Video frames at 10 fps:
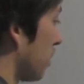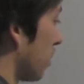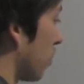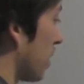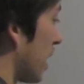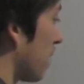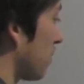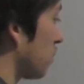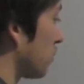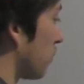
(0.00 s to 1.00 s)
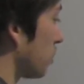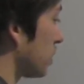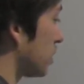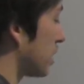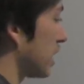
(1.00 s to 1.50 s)
we have those
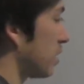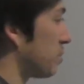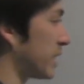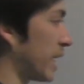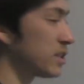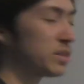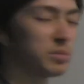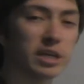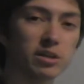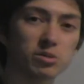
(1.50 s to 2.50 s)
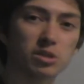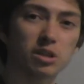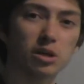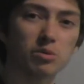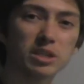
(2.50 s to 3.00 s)
voltage-gated potassium channels
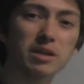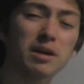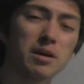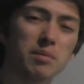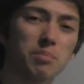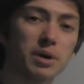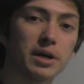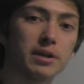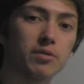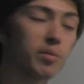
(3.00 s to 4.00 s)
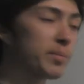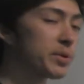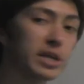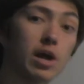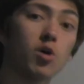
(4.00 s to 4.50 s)
closing, but
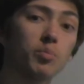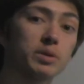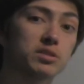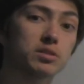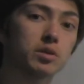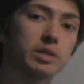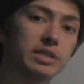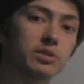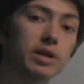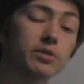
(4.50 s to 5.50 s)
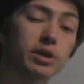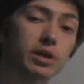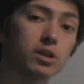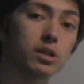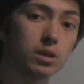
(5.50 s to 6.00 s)
remember they open slowly, so now they're going
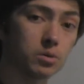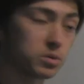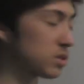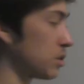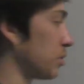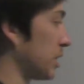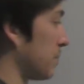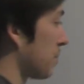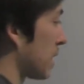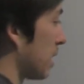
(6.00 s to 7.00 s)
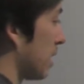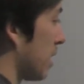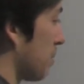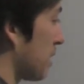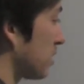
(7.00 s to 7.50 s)
to close slowly.
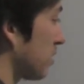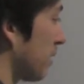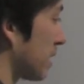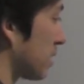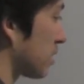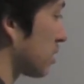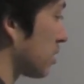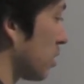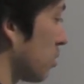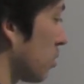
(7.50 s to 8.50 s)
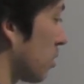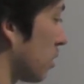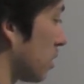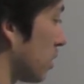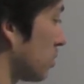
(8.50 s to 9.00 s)
And because of that slow
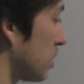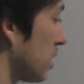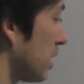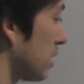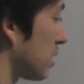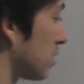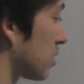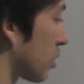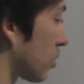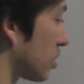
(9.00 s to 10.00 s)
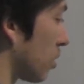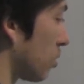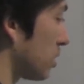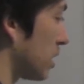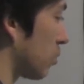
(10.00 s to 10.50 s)
closing, this is going to
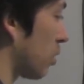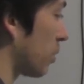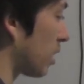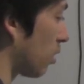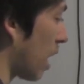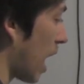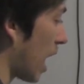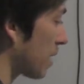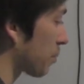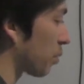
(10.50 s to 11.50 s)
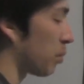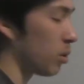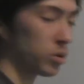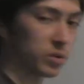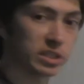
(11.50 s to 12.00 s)
result in what we call
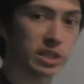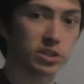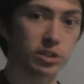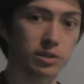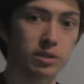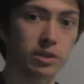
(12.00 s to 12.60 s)
hyperpolarization.